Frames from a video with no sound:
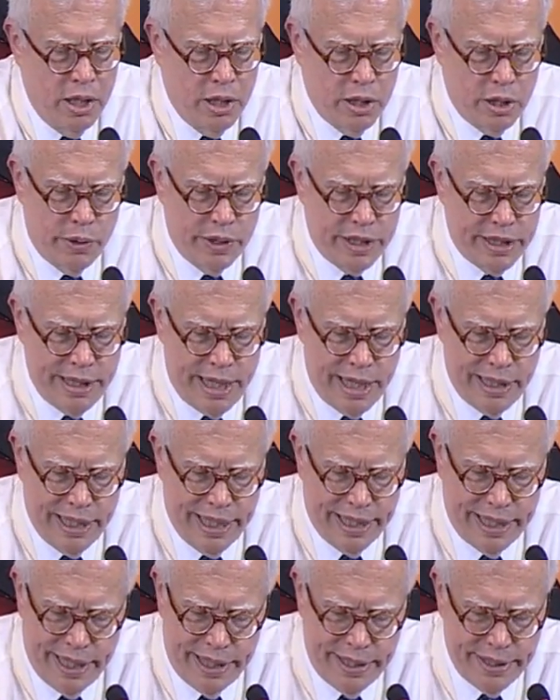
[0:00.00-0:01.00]
So it's not
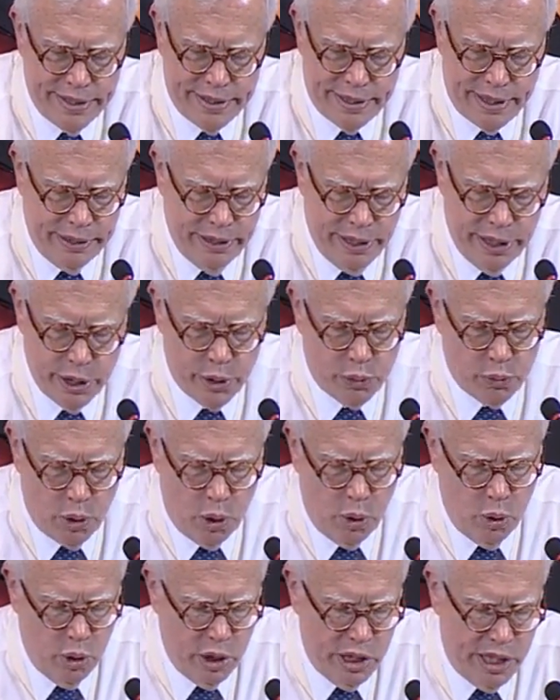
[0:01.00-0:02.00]
like I can suddenly
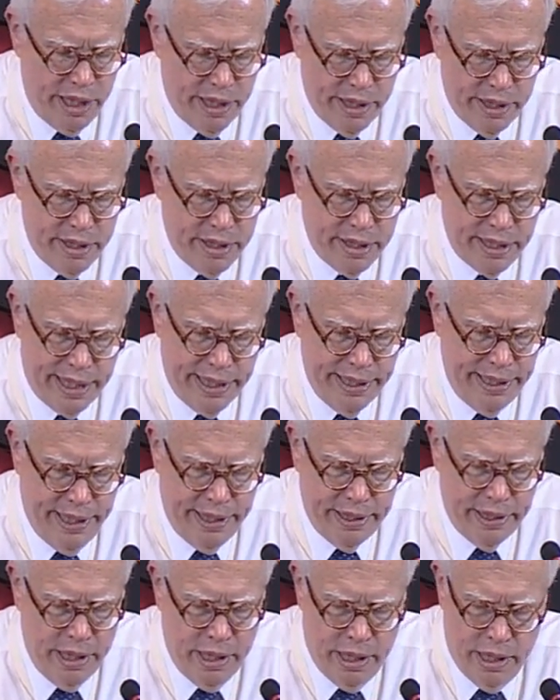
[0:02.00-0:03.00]
enroll kids and I
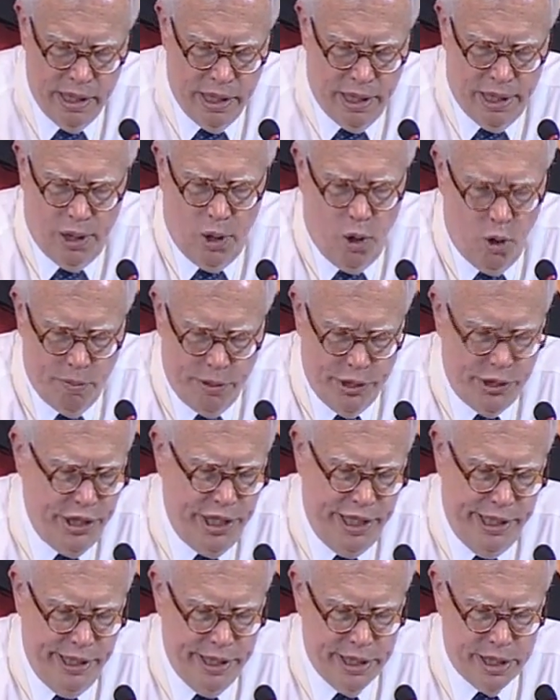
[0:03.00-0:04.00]
get a
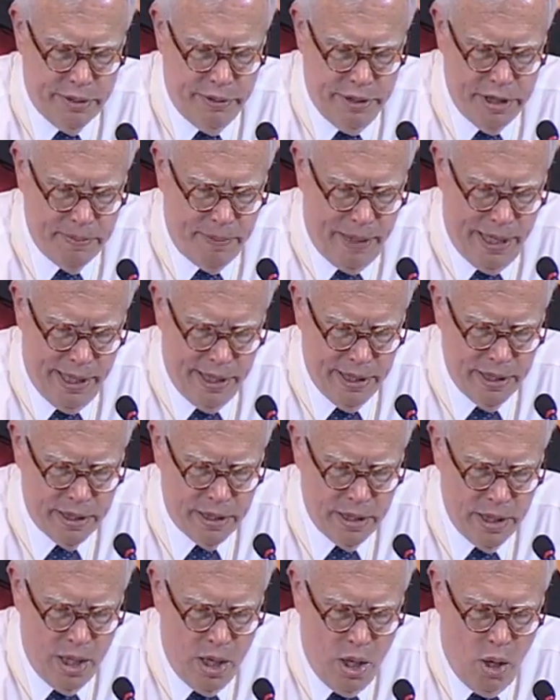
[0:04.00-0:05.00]
homogeneous response